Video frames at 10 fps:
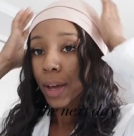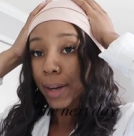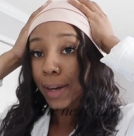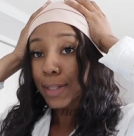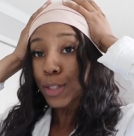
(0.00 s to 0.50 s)

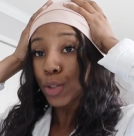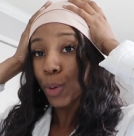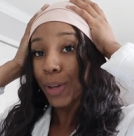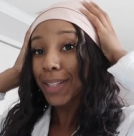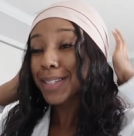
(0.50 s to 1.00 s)
Hey guys,
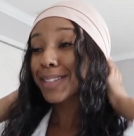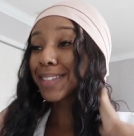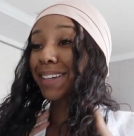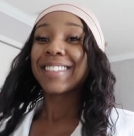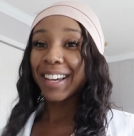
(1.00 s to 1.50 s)
so
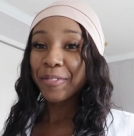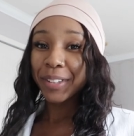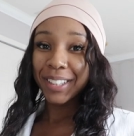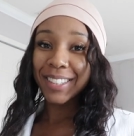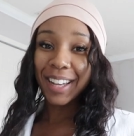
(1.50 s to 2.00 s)
it's
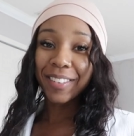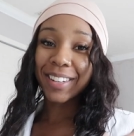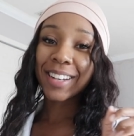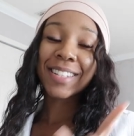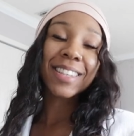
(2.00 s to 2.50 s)

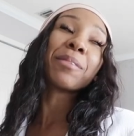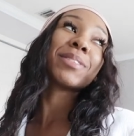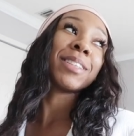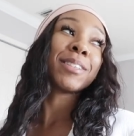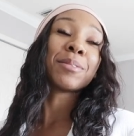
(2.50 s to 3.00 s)
10.57. I
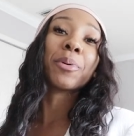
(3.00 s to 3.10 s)
slept in this